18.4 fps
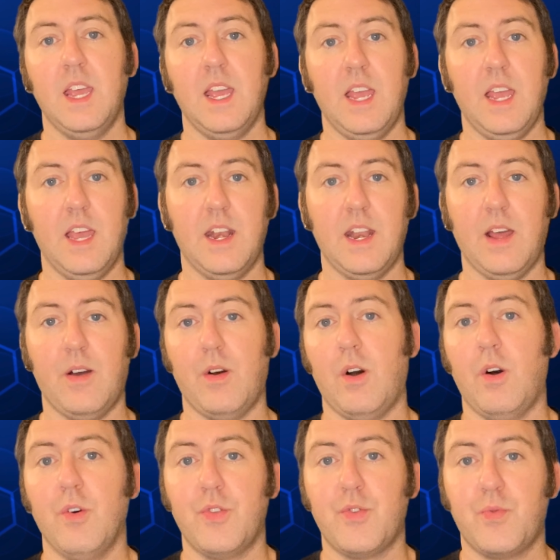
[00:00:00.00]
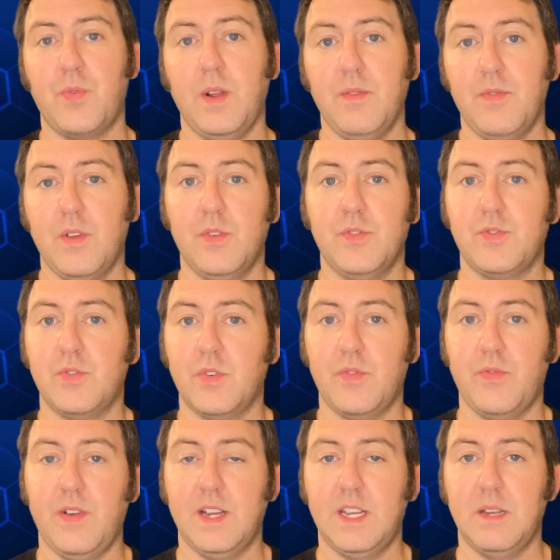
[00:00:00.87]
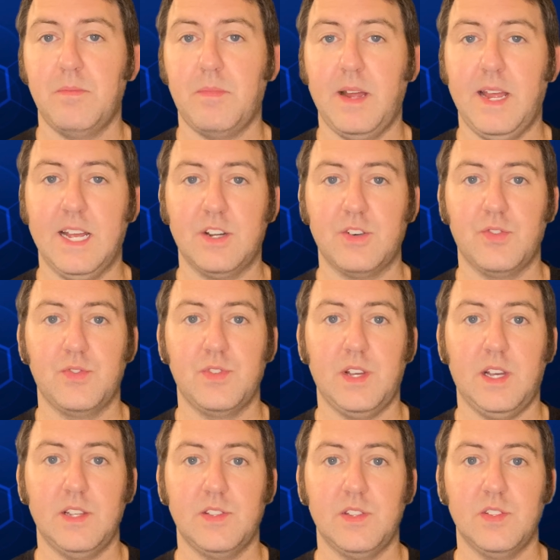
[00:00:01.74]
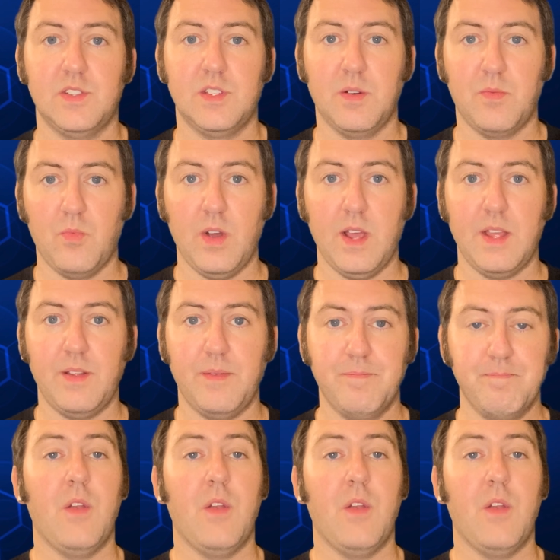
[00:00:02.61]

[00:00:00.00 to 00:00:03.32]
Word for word: and how all three of those are affected by exercise in some way.